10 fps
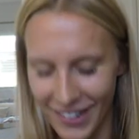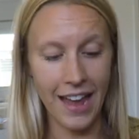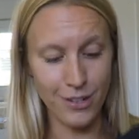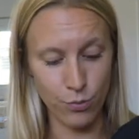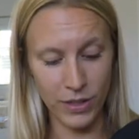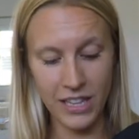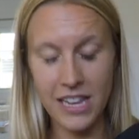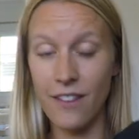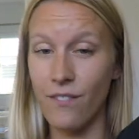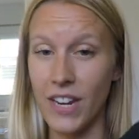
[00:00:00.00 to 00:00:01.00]
It's really
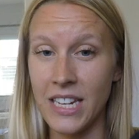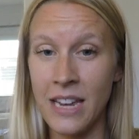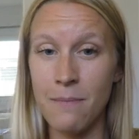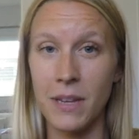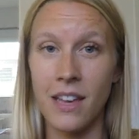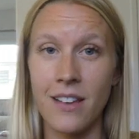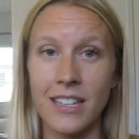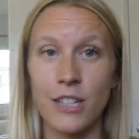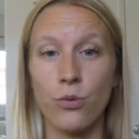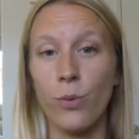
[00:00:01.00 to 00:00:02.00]
convenient because
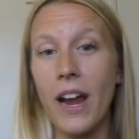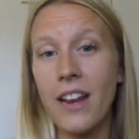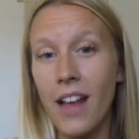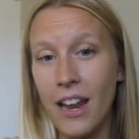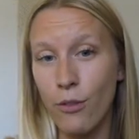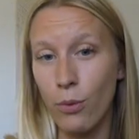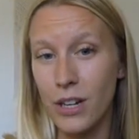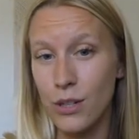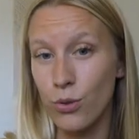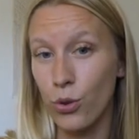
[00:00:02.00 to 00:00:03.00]
it's right kind of where
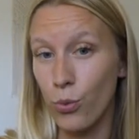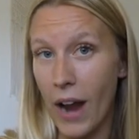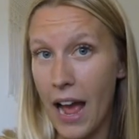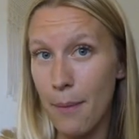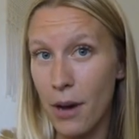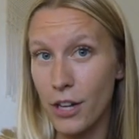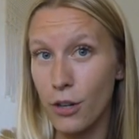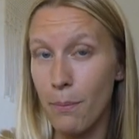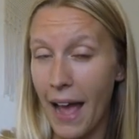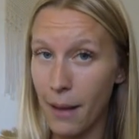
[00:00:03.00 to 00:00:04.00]
you'd grab on your
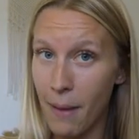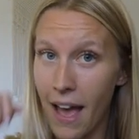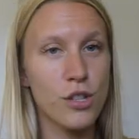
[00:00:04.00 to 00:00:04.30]
backpack.